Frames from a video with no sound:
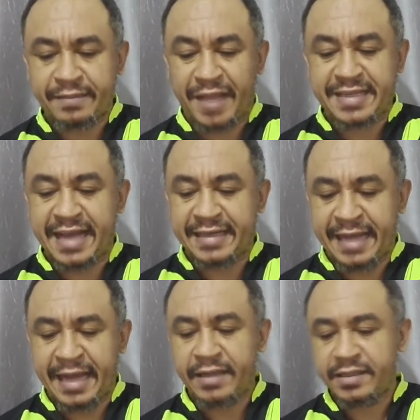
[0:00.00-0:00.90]
I say
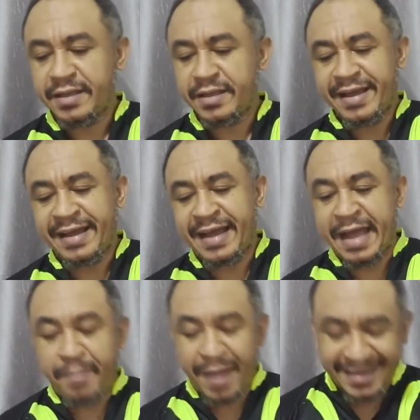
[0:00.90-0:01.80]
Ada,
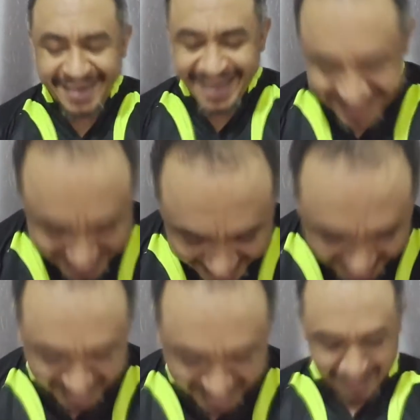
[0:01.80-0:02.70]

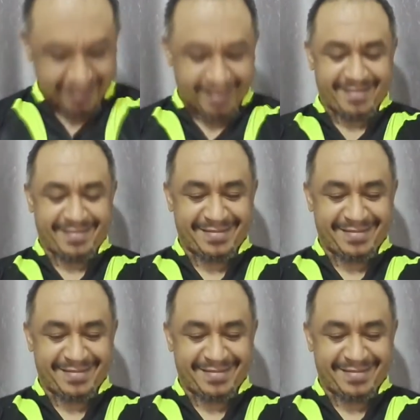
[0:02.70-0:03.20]
Ebaneta.